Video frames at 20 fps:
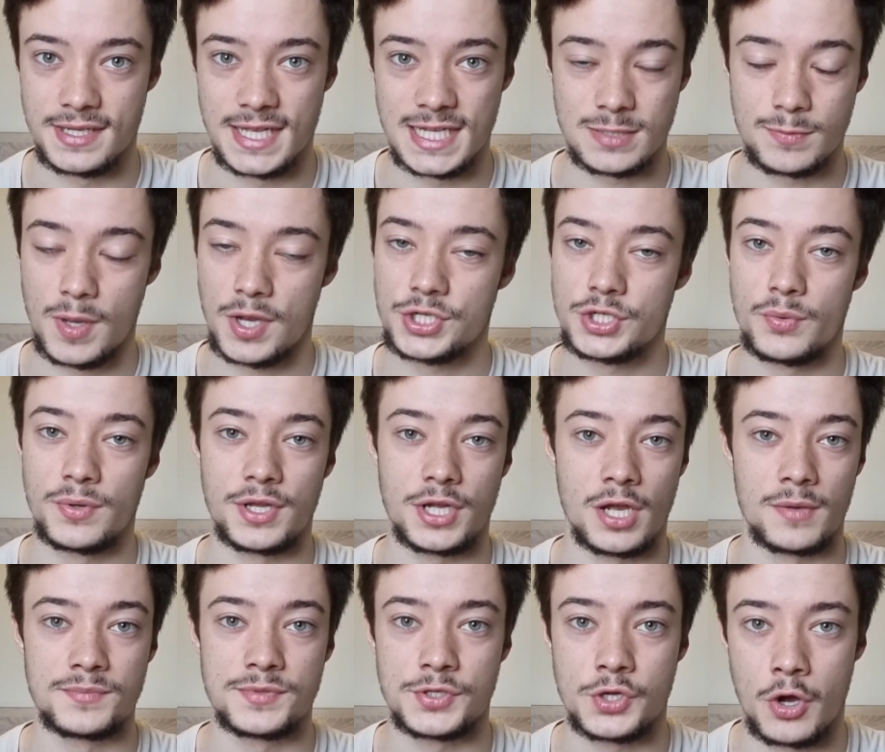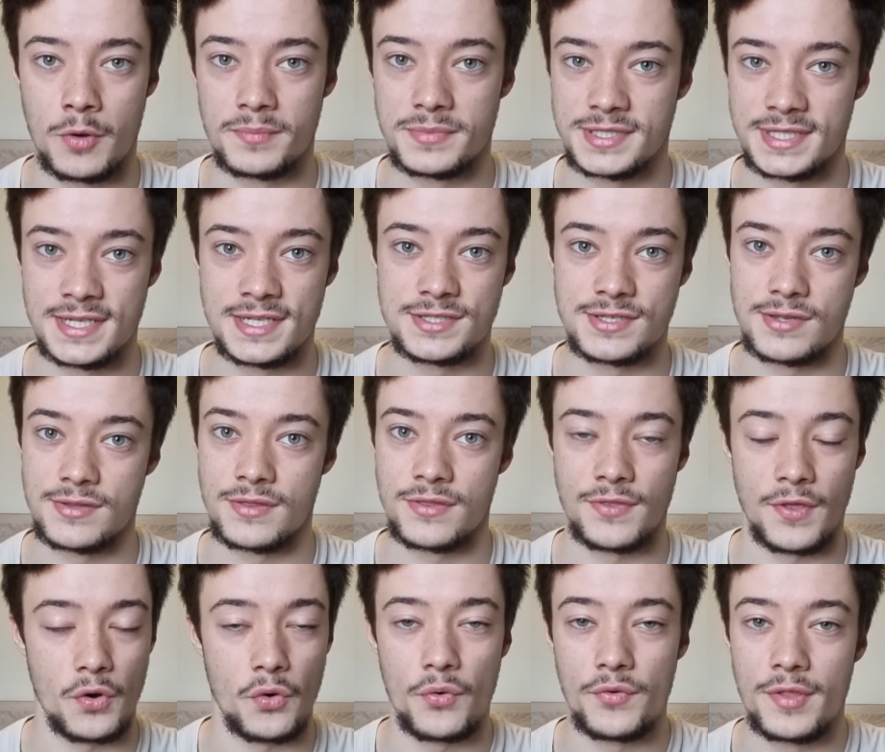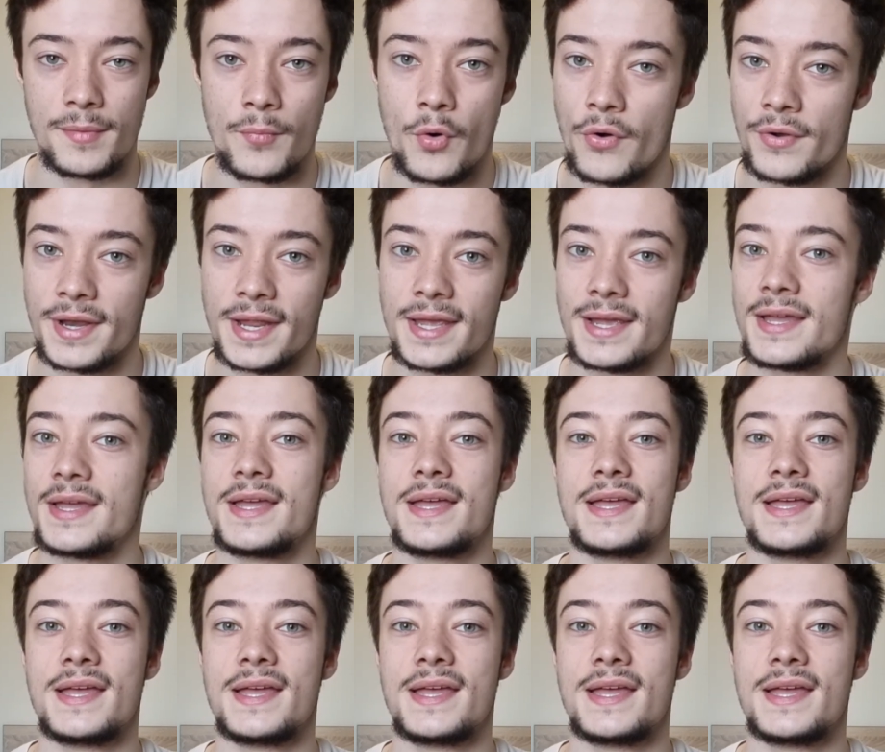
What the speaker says: especially when it comes to comp season. They're all in the morning.